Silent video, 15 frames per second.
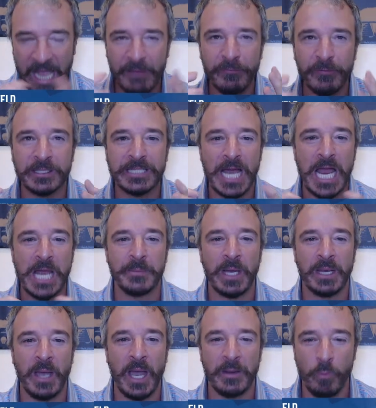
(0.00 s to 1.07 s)
Every time
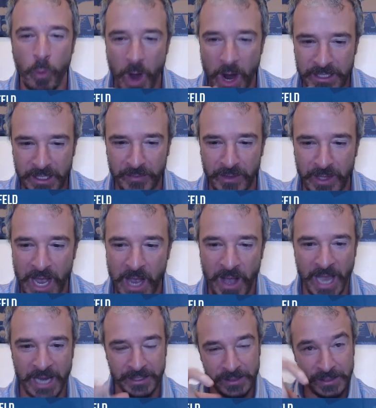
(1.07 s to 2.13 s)
I walk down the aisle,
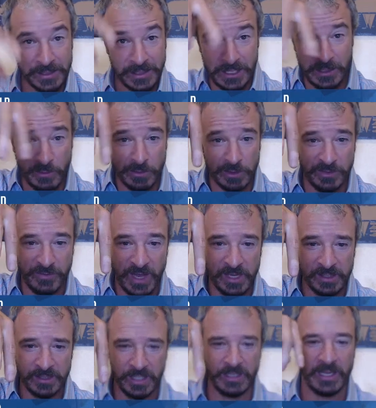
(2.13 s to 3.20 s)
I can see the orange
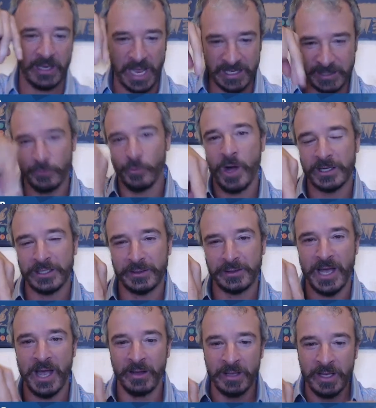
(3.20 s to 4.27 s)
vests, and like as I walk down
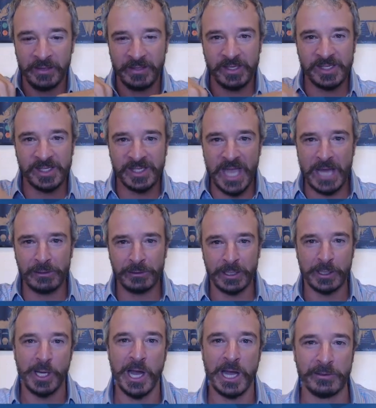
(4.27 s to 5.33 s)
the aisle, they scatter
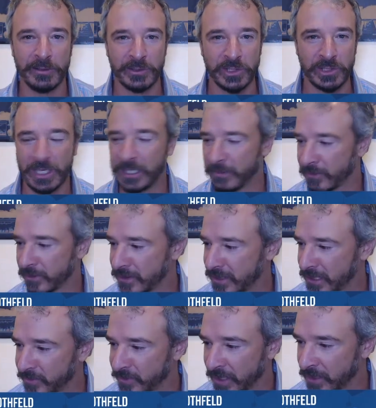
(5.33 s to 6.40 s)
like cockroaches, and I never
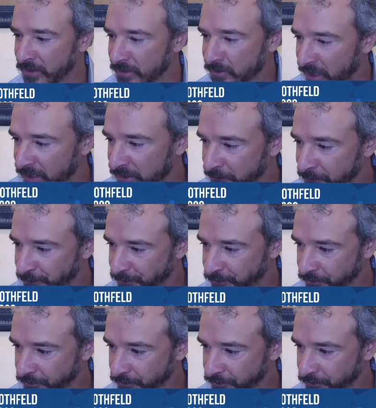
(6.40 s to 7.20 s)
see them again. It's amazing.